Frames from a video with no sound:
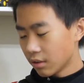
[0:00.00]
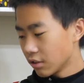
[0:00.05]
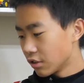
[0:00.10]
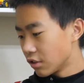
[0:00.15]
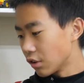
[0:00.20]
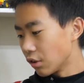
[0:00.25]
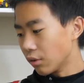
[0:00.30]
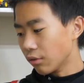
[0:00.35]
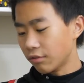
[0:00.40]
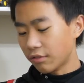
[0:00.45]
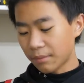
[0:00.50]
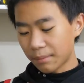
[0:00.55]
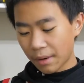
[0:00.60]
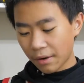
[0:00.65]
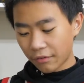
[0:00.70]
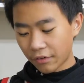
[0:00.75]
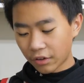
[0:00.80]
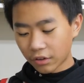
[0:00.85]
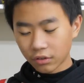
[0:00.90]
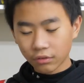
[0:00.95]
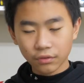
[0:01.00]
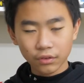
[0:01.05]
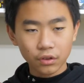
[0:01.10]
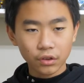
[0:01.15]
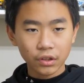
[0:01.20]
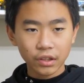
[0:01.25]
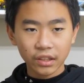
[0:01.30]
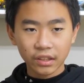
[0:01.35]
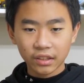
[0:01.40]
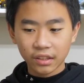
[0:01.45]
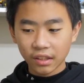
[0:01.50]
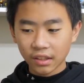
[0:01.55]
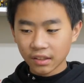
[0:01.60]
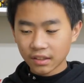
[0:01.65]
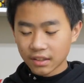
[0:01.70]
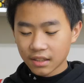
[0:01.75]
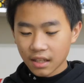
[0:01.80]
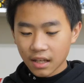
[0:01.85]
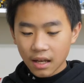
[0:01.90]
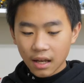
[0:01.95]
So, for my final verdict
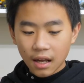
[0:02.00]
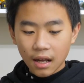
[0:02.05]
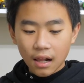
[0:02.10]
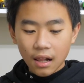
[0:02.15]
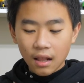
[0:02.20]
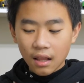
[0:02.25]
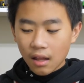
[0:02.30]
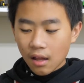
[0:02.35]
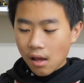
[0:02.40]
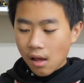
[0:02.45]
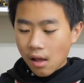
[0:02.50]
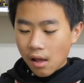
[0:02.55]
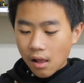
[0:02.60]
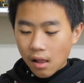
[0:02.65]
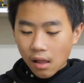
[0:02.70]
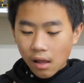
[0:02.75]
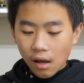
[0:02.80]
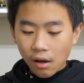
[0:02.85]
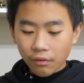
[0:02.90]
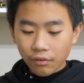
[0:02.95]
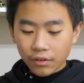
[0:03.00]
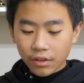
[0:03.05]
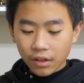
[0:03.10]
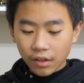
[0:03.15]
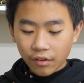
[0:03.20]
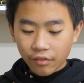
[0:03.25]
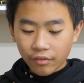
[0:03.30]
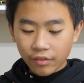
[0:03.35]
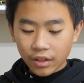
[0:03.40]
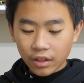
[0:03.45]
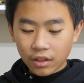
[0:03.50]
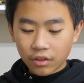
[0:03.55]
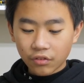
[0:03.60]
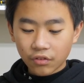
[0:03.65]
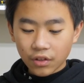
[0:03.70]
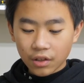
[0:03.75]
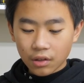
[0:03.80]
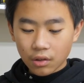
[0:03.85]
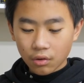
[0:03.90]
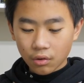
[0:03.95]
is, I'll give this
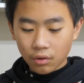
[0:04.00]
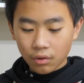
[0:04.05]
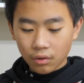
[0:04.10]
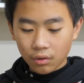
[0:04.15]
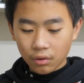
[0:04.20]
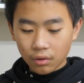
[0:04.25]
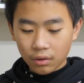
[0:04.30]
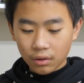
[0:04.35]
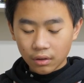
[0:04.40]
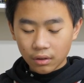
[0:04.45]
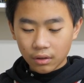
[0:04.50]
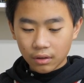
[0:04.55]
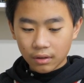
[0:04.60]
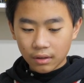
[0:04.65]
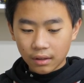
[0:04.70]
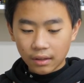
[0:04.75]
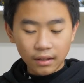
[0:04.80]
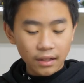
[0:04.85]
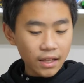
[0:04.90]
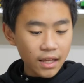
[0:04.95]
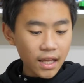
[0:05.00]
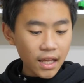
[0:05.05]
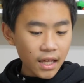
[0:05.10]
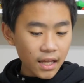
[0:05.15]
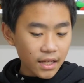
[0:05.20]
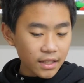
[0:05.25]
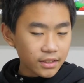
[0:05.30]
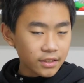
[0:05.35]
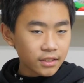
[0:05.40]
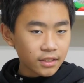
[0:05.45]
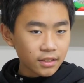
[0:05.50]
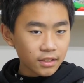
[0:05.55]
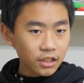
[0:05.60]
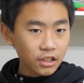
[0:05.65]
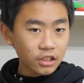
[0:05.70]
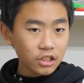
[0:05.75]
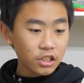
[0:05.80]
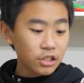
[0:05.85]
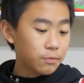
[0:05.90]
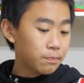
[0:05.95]
figure an 8,
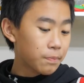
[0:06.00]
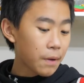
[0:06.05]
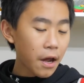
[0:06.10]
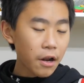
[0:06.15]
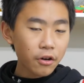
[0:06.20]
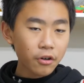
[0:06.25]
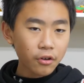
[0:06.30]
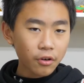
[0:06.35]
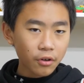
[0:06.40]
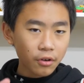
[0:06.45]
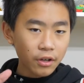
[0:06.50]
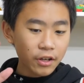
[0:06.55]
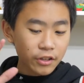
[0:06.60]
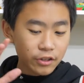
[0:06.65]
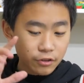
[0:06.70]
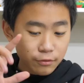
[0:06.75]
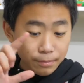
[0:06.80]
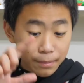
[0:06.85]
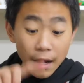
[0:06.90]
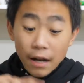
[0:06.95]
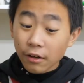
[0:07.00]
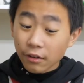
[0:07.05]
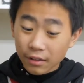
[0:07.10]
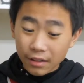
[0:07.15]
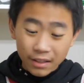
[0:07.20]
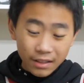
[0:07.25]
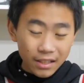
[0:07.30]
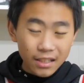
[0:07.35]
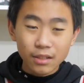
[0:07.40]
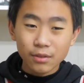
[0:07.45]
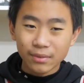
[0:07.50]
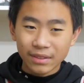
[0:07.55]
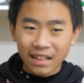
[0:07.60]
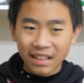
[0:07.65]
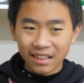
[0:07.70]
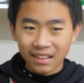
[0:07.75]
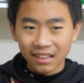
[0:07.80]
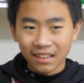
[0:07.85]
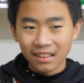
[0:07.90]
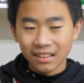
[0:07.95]
because it's better than this one at
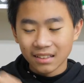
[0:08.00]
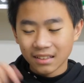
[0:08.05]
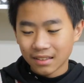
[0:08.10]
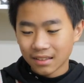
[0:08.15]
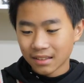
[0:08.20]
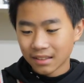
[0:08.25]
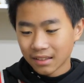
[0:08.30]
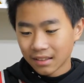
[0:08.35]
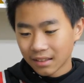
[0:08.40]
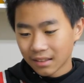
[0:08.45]
least,